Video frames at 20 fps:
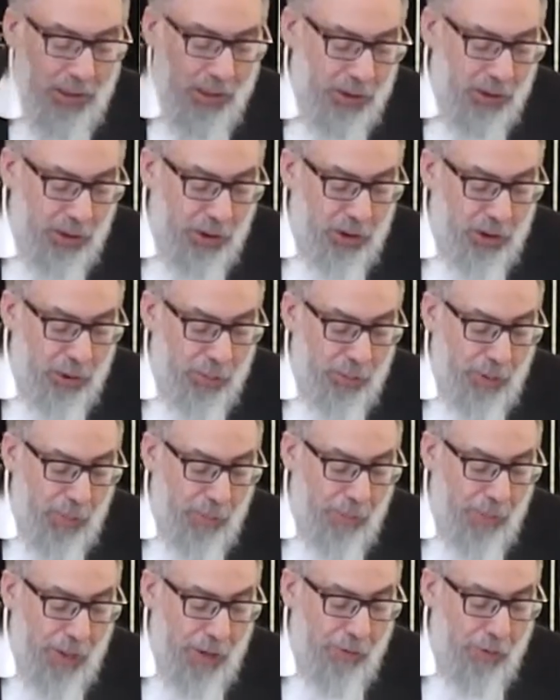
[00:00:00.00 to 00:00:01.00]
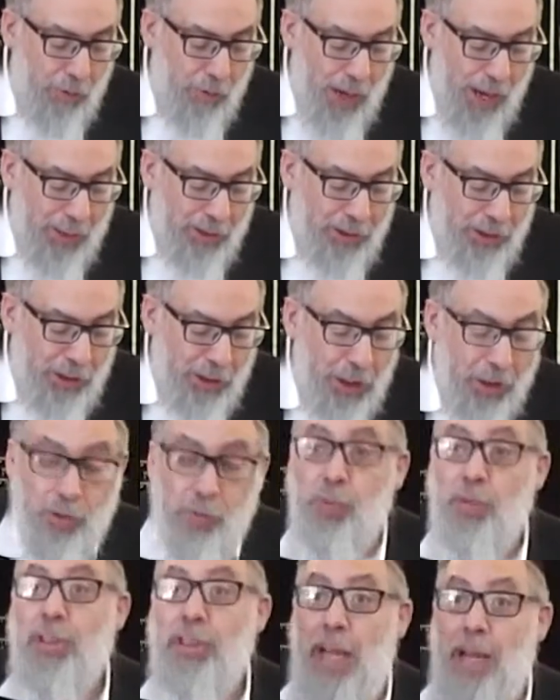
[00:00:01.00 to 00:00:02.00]
Torah Sheh Bal Peh. Rashi, because of
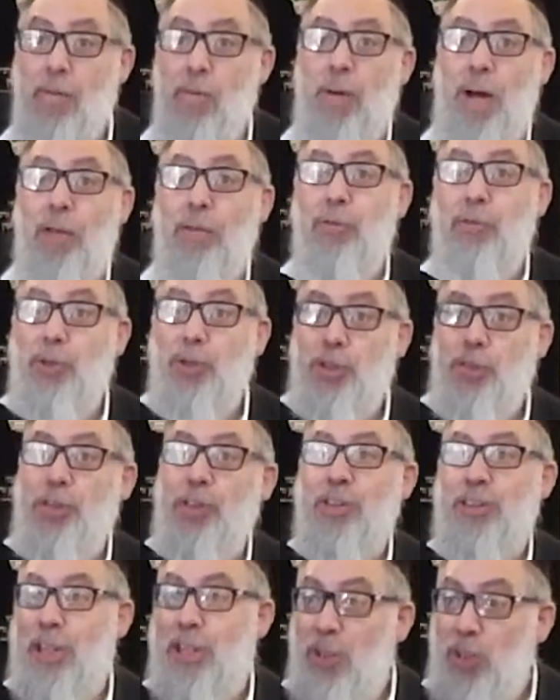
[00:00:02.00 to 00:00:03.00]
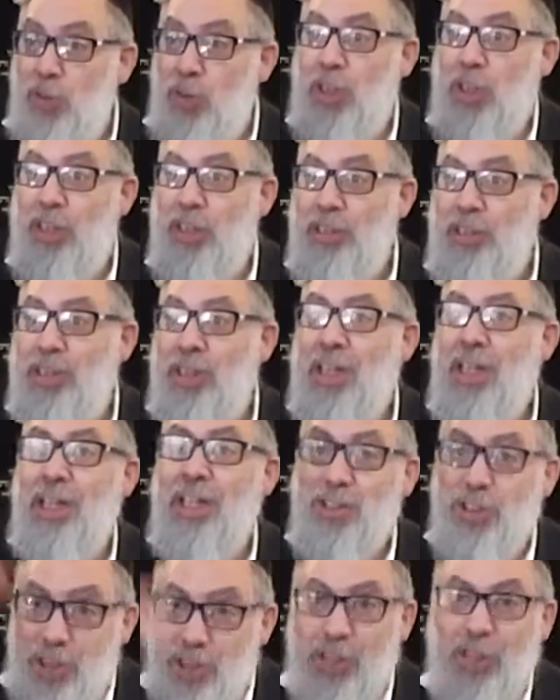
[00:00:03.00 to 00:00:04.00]
which came about through the Shveres Haluchos,
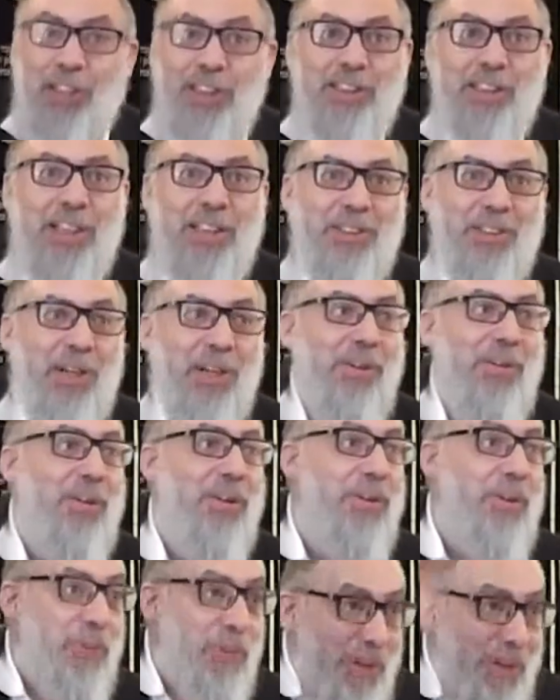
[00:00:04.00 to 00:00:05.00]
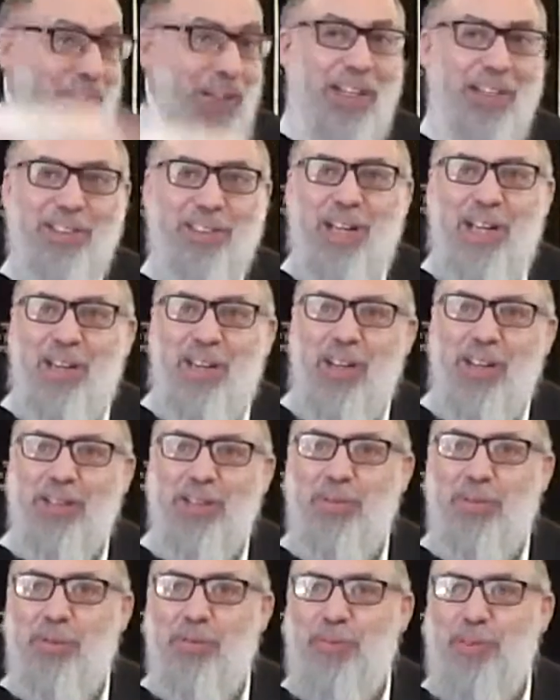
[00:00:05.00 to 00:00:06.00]
Shichas HaTorah. 3,000
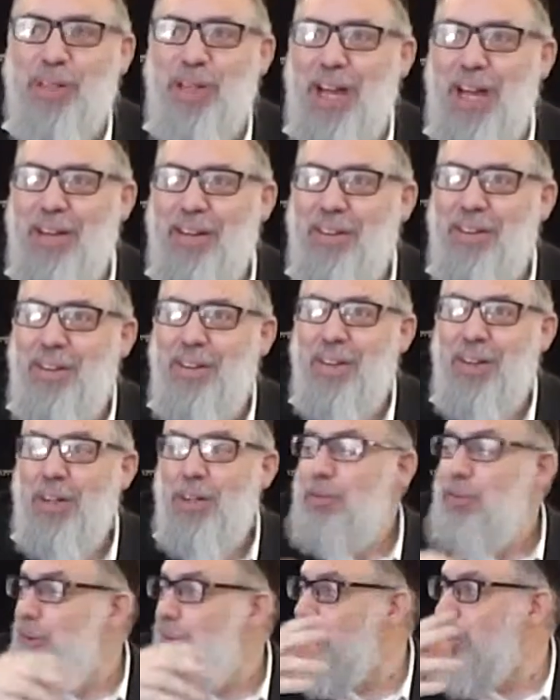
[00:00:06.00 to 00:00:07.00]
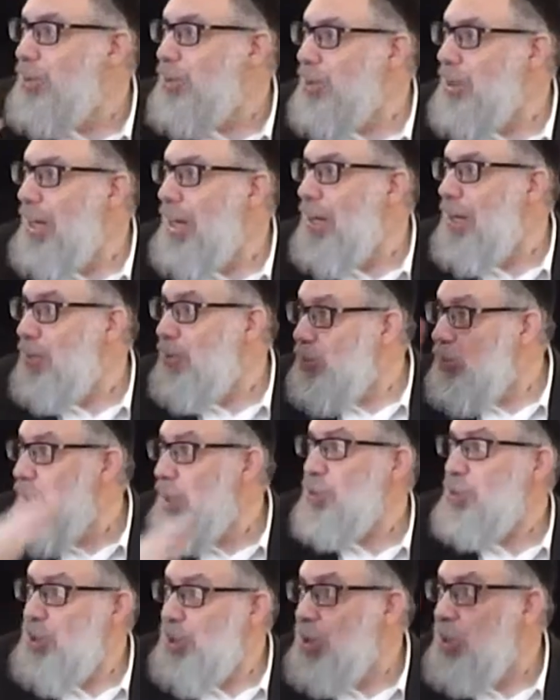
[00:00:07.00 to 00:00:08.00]
halachas were forgotten from the Tsar. It was
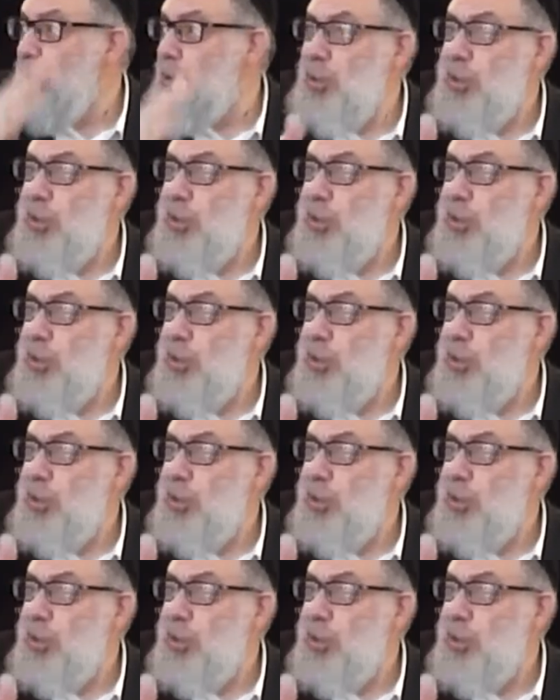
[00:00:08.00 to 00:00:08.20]
all Shicha,